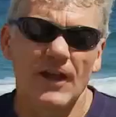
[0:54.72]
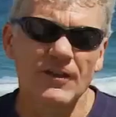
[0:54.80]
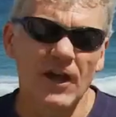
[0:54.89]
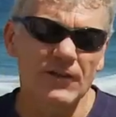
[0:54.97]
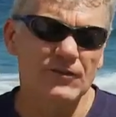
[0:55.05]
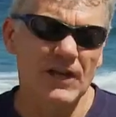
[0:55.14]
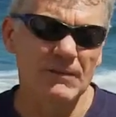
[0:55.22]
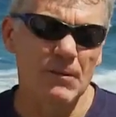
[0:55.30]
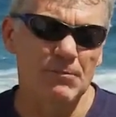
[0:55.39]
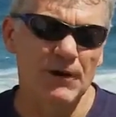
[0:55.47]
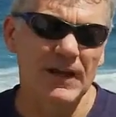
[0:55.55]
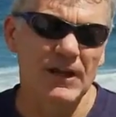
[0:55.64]
Another type
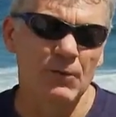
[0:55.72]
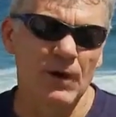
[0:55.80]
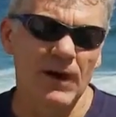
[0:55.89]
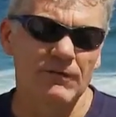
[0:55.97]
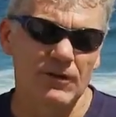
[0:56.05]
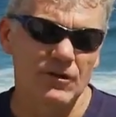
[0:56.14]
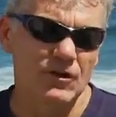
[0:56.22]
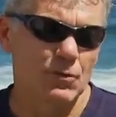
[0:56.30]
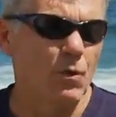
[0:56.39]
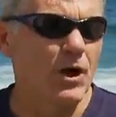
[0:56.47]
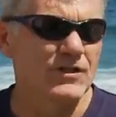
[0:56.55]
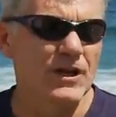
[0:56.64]
of breaking wave that you should
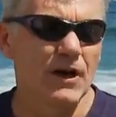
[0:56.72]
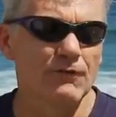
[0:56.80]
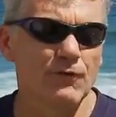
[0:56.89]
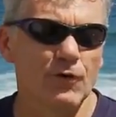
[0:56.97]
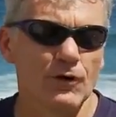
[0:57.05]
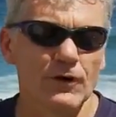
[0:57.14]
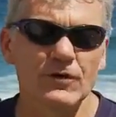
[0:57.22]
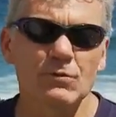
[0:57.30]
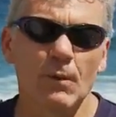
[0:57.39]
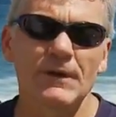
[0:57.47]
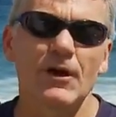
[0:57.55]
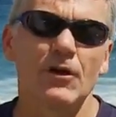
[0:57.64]
watch out for is
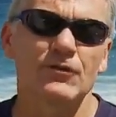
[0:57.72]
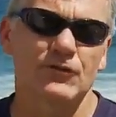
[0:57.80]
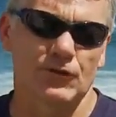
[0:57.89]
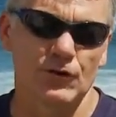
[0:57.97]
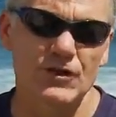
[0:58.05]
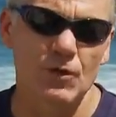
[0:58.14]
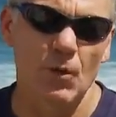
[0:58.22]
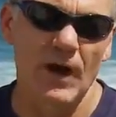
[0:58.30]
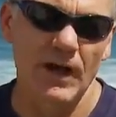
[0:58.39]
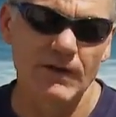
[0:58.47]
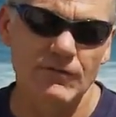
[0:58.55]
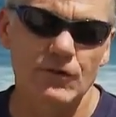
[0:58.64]
what we call surging
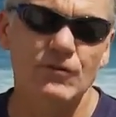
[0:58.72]
waves,